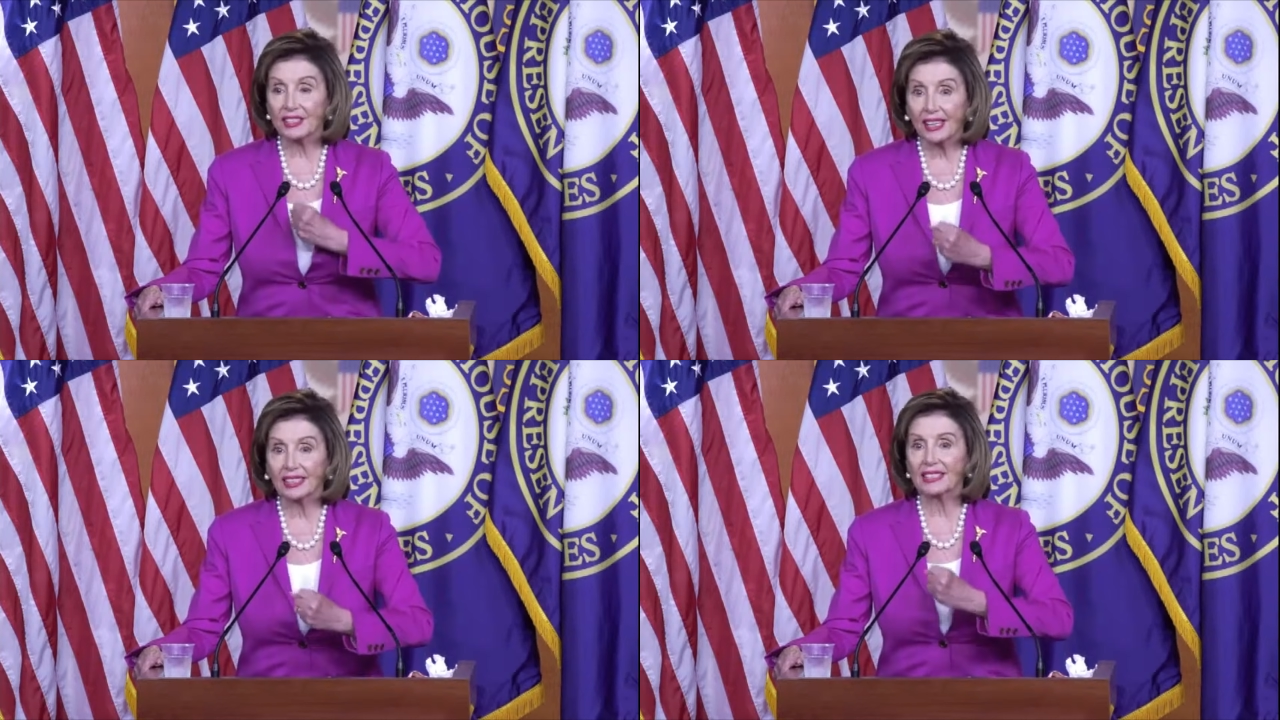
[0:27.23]

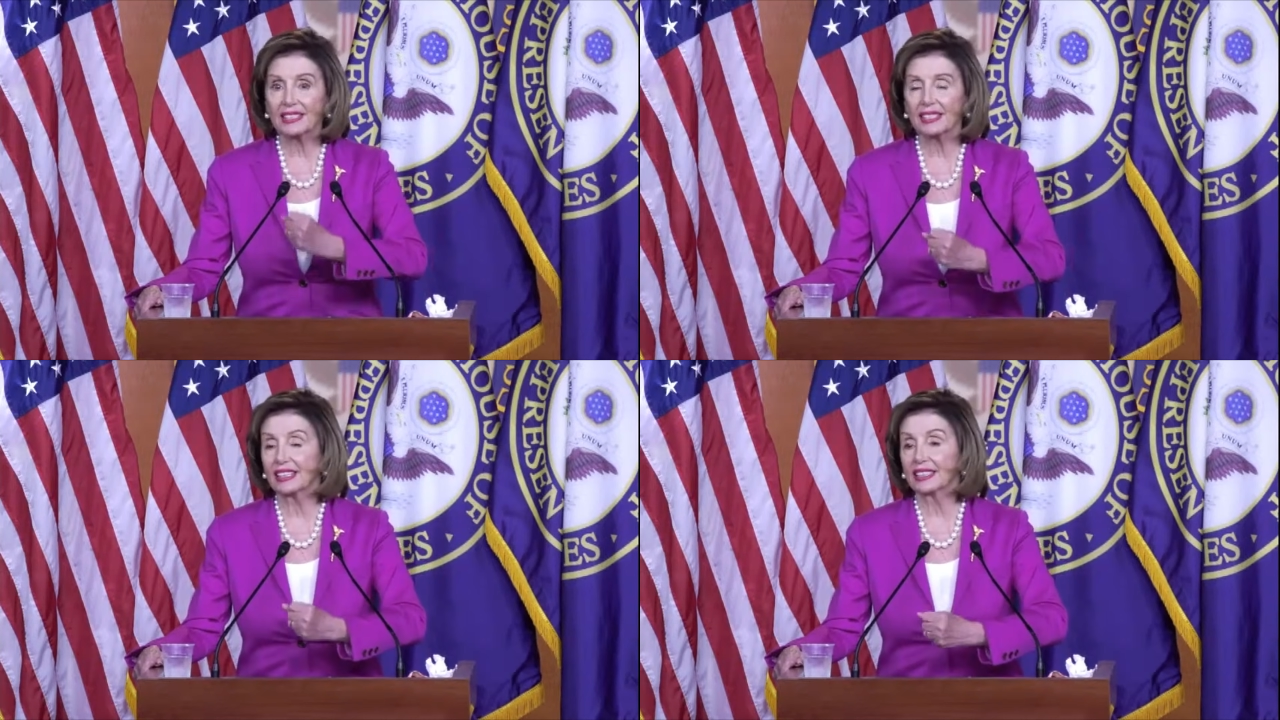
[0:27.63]

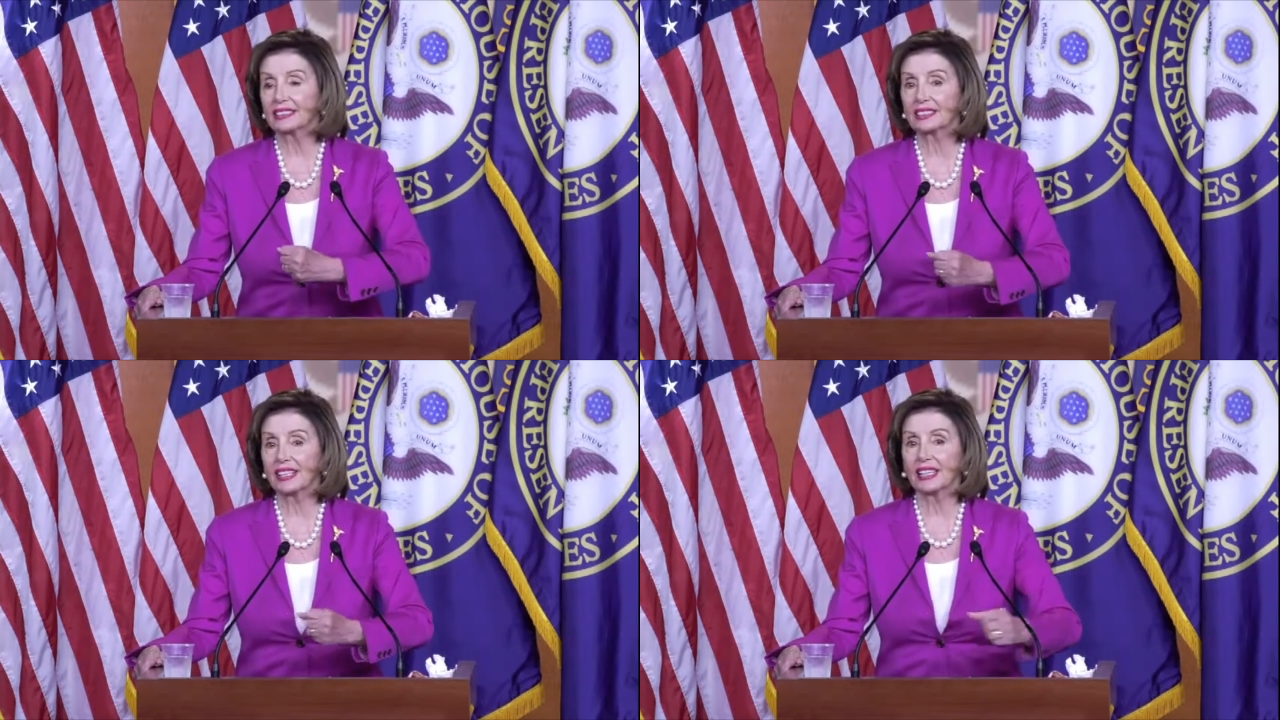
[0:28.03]
science,
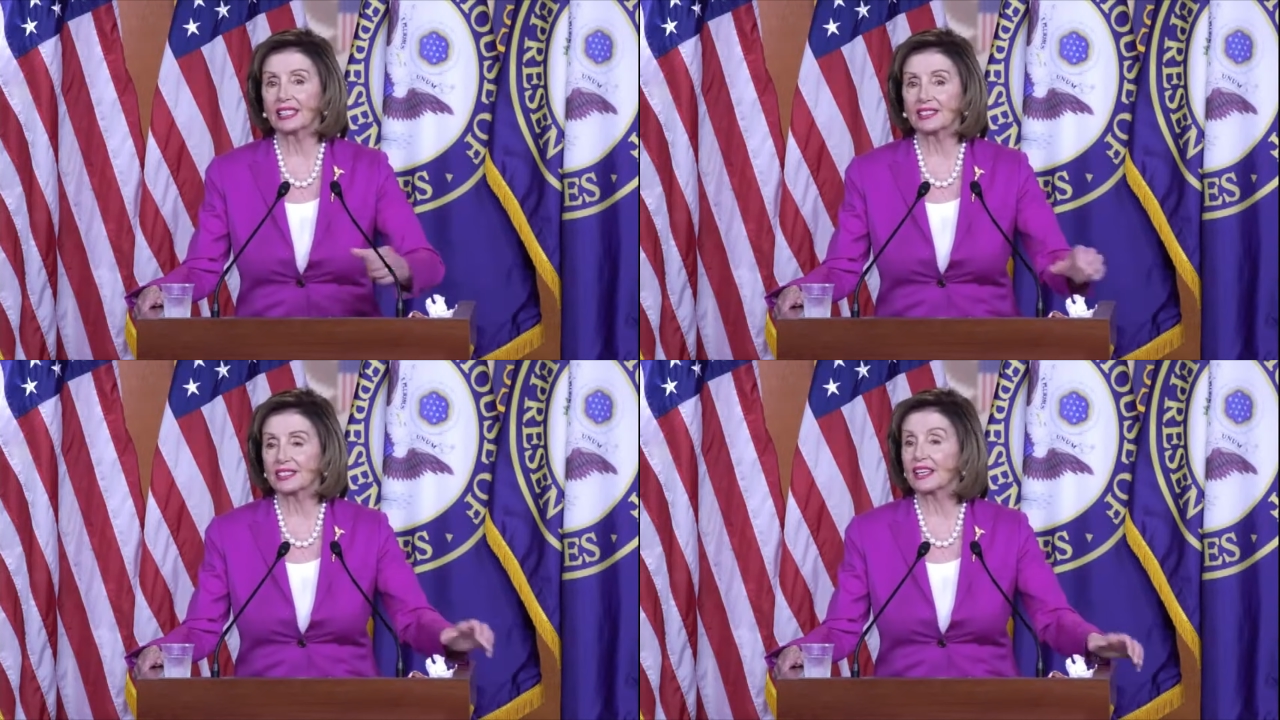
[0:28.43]
science,
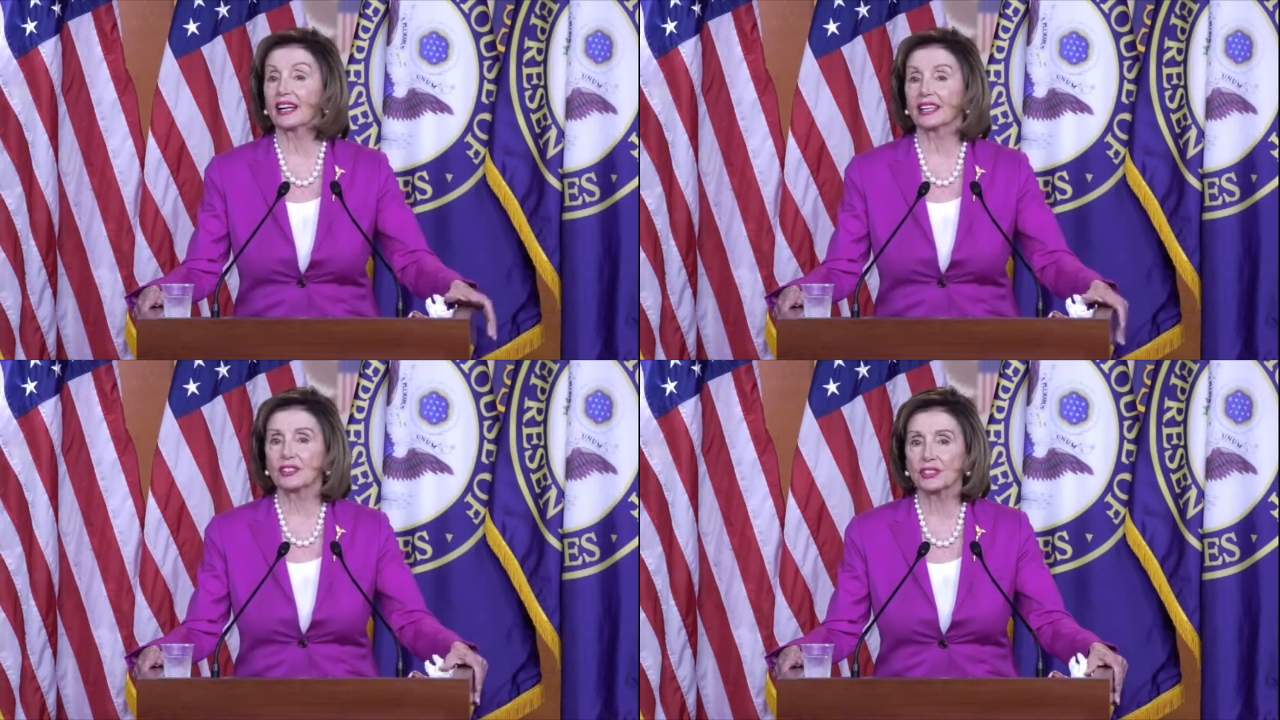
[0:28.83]
science,
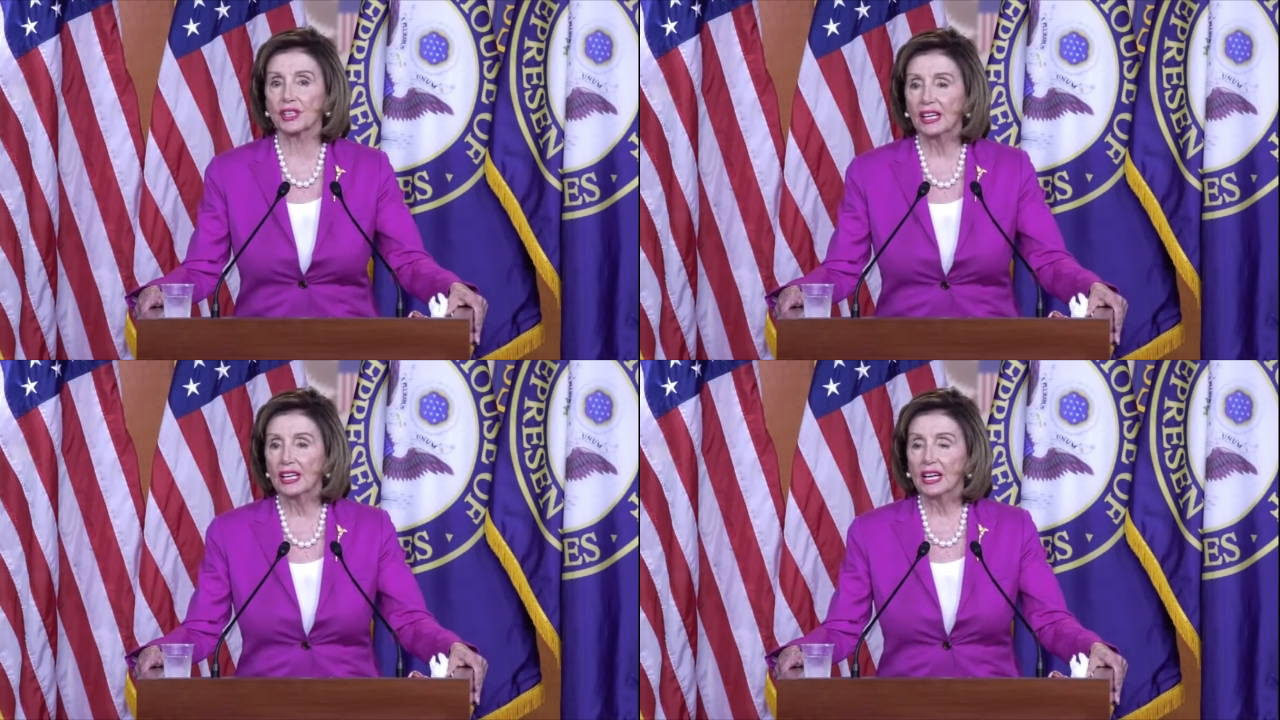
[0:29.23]
science.